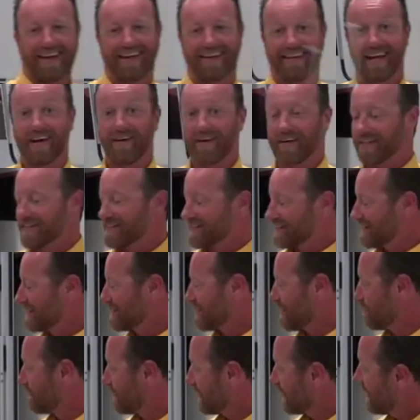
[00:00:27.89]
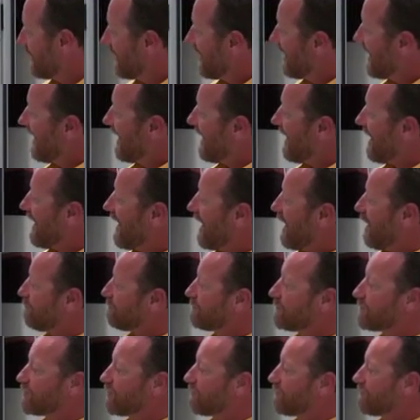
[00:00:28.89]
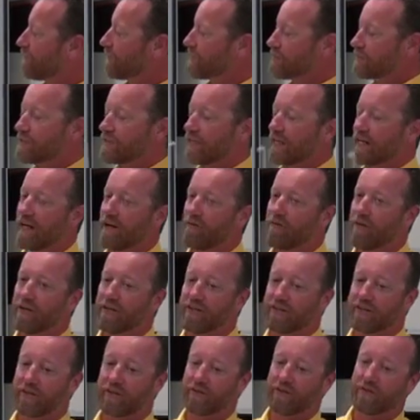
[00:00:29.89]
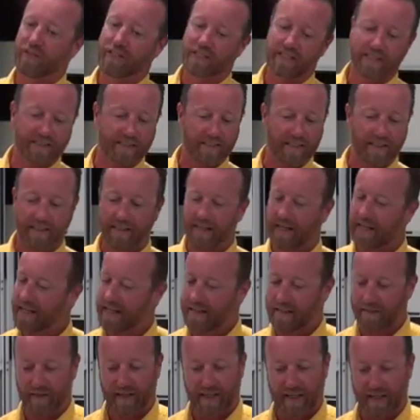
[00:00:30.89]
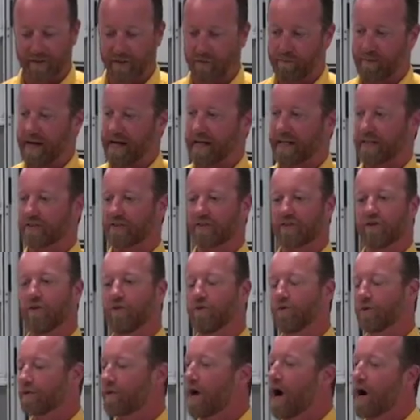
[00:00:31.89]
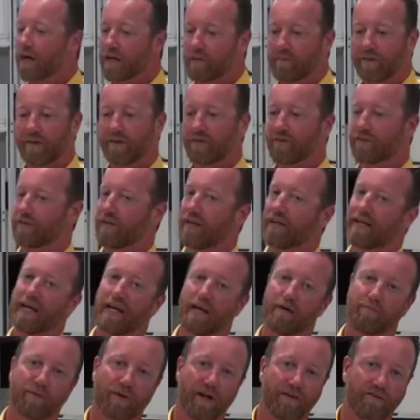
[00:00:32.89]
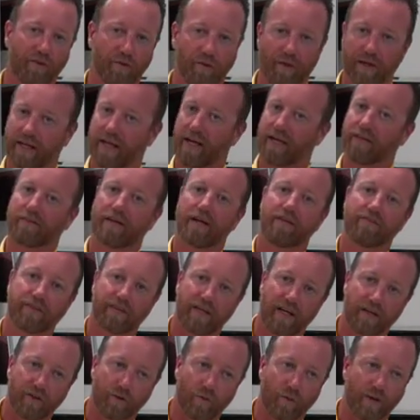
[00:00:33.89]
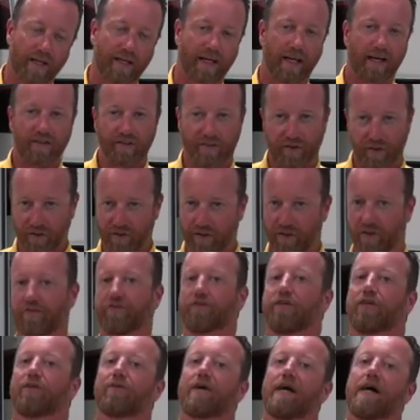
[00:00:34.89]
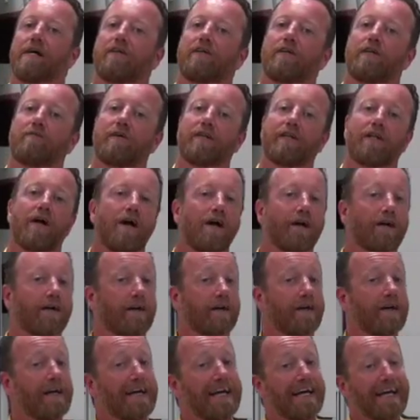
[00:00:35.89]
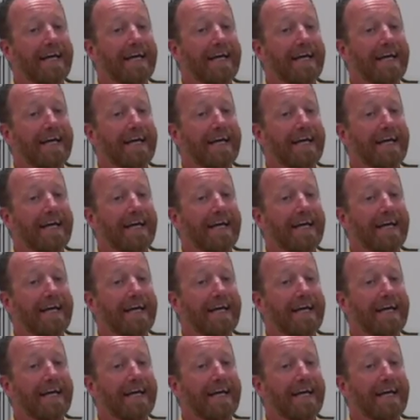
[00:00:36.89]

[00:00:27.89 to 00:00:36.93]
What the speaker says: Now I can see something. So the first thing I want to do is, again, the kids are back at school. We're not going to be using our camper every weekend or every other weekend, so it's going to sit around a little bit longer.